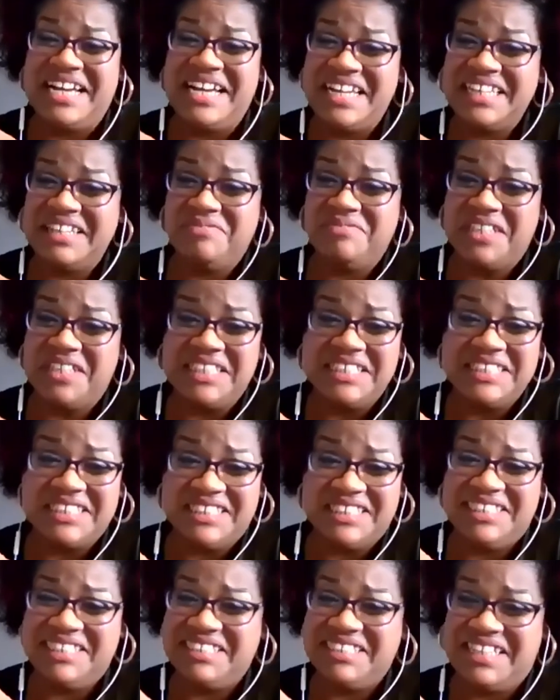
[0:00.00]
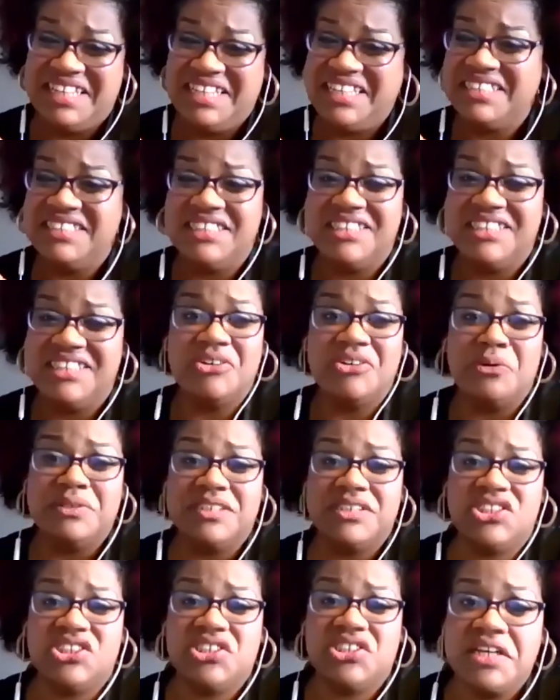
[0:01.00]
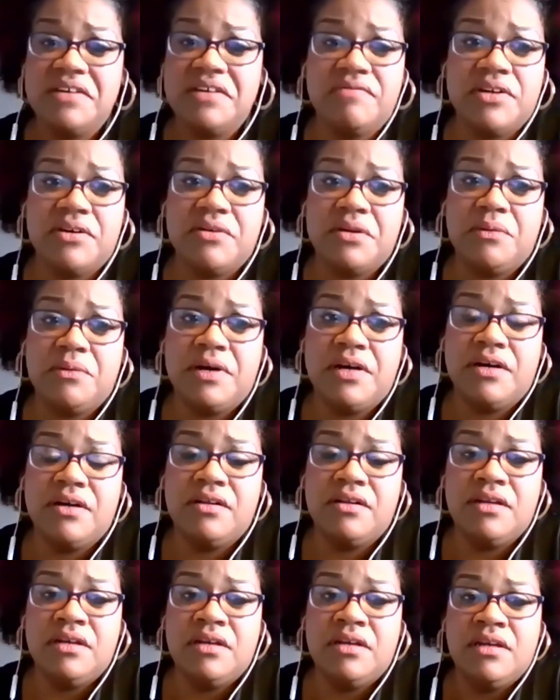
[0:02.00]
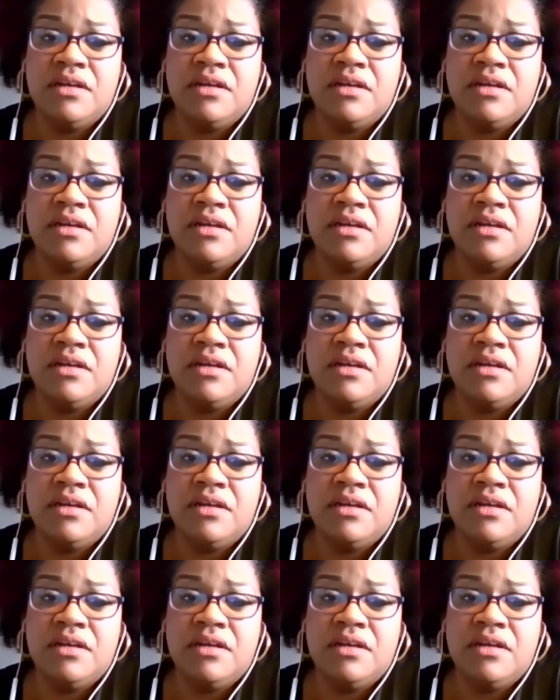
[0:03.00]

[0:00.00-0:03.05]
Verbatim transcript: kind of easy, like it didn't hold its shape very well.